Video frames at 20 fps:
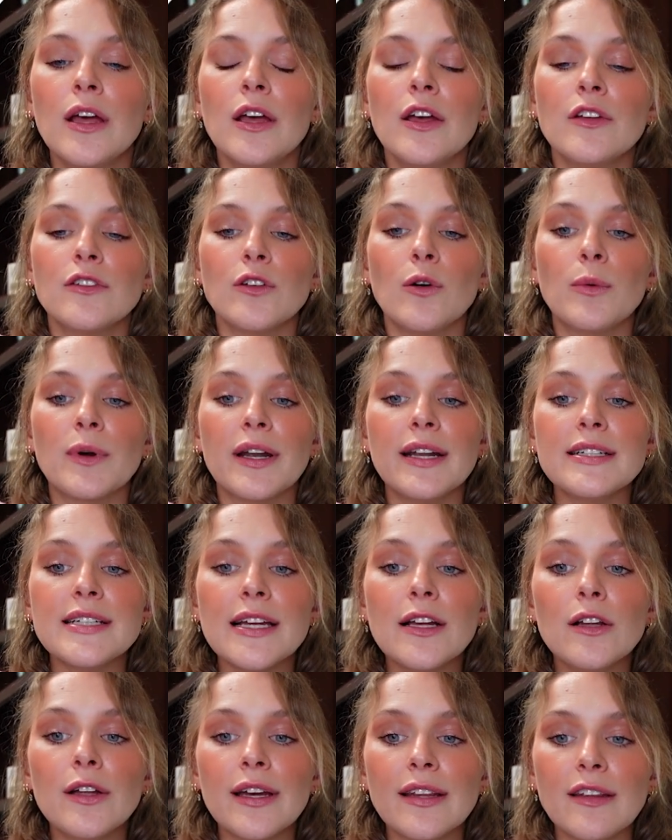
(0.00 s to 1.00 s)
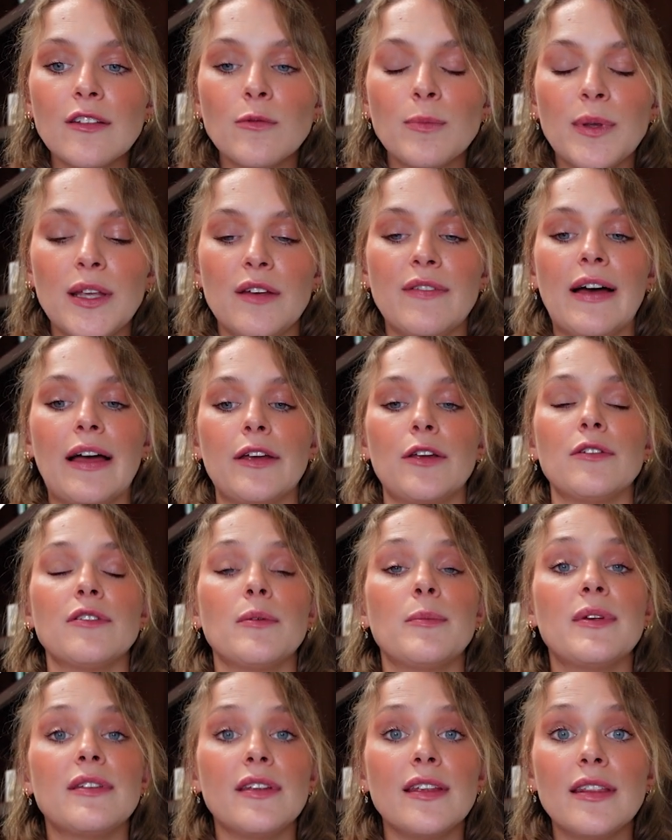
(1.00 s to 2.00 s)
So we're going to take a look at these p-values, and
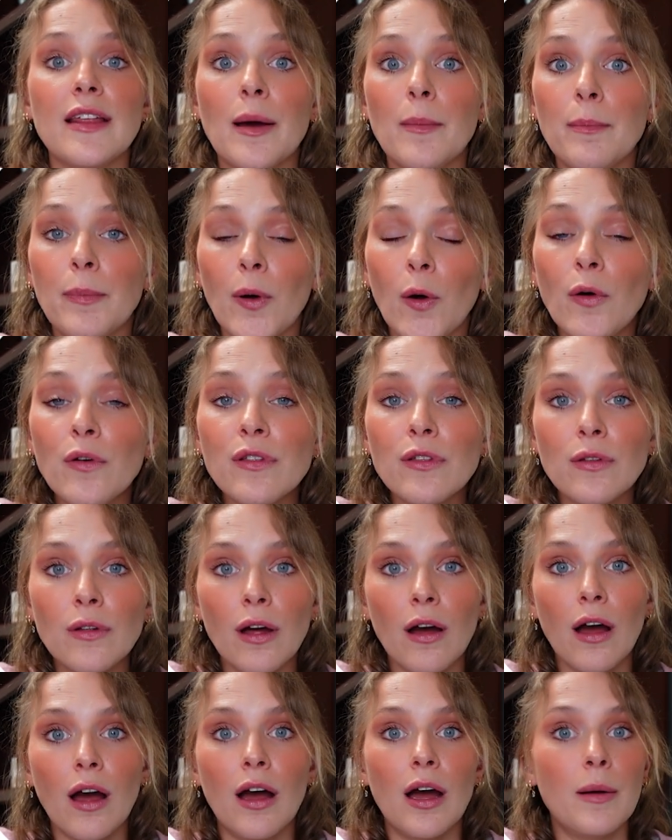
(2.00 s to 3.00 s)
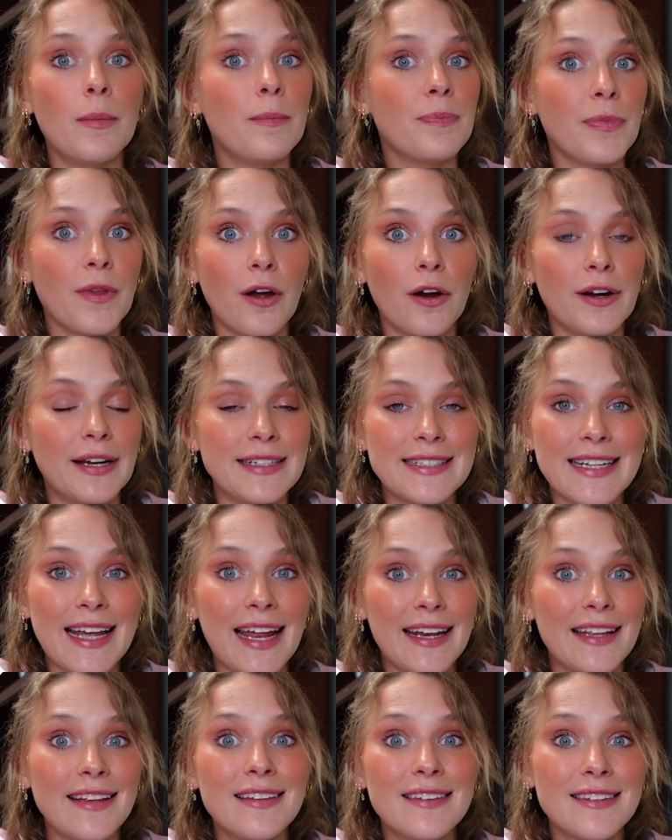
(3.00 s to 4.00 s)
we see that both are
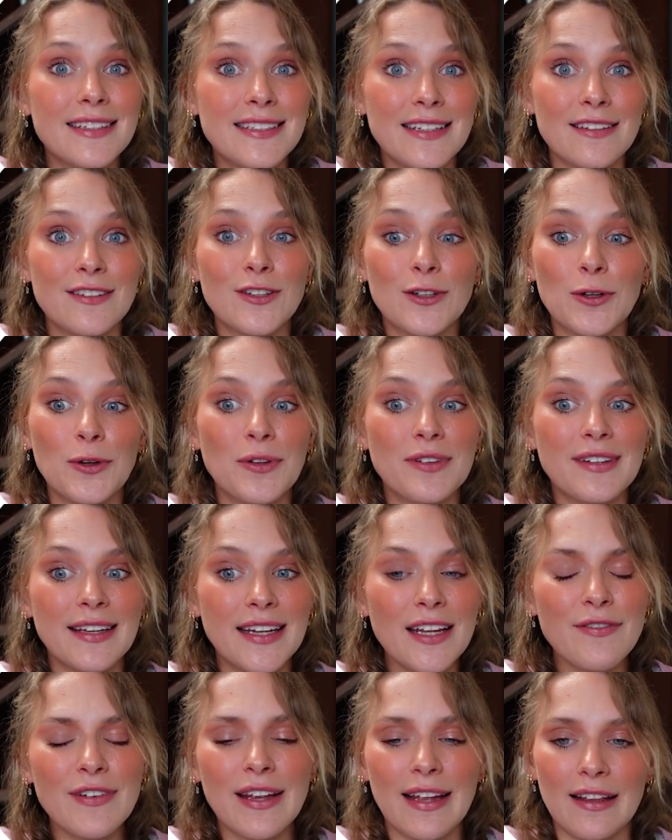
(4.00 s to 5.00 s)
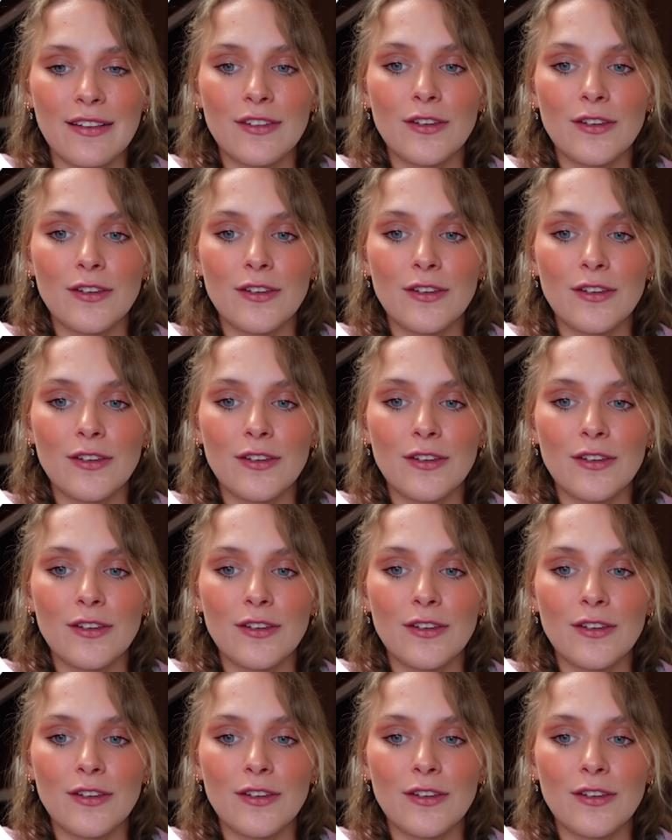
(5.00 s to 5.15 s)
indicating statistical significance.